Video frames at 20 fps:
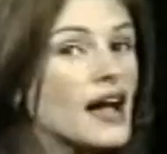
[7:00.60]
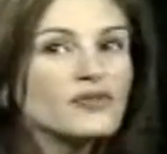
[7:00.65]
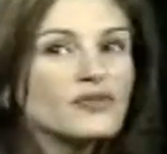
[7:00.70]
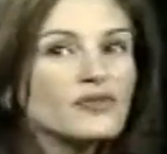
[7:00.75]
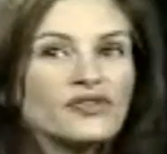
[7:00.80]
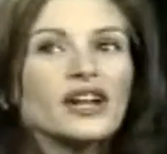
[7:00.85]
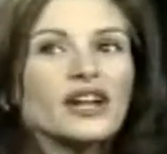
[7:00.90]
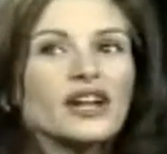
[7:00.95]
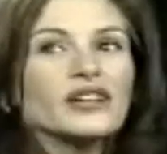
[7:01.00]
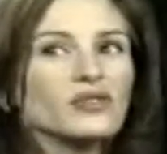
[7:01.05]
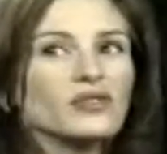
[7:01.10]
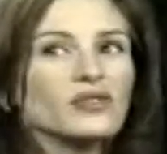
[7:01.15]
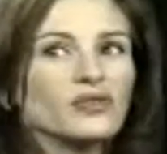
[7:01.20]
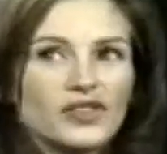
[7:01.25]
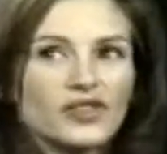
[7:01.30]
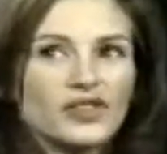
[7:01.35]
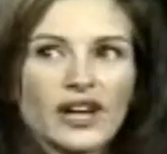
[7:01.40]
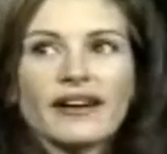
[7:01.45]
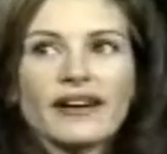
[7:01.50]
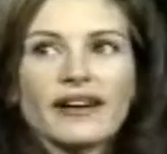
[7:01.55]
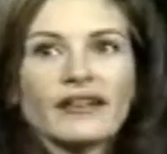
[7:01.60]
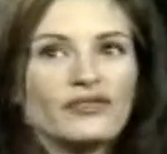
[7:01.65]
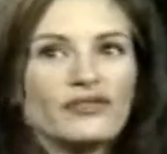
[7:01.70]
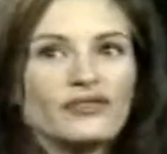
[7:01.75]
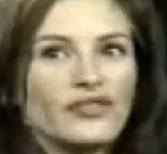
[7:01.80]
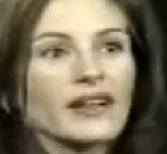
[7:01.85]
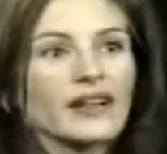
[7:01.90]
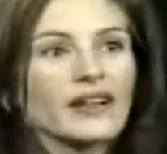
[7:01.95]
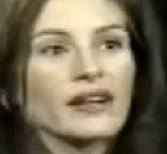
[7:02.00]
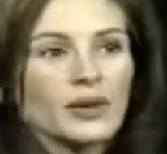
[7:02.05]
I felt very,
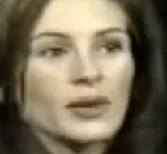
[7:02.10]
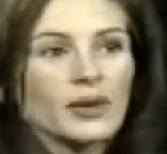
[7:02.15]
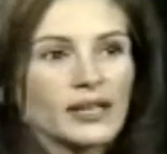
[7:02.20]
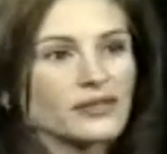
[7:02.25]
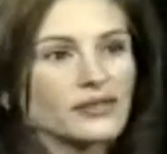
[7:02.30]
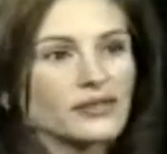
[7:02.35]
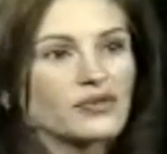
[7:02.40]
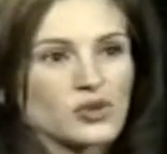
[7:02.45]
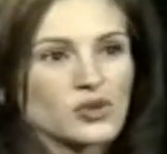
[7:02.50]
very well